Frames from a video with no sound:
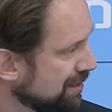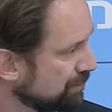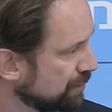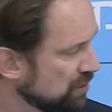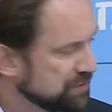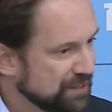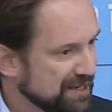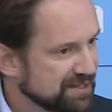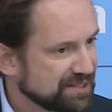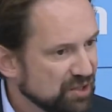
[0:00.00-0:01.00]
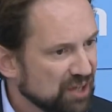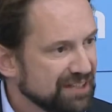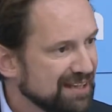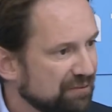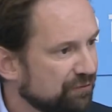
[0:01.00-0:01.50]
Because there is not
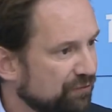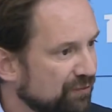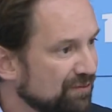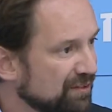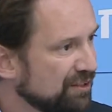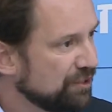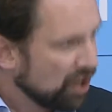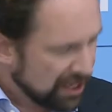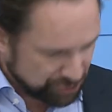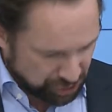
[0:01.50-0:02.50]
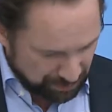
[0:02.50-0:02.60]
enough knowledge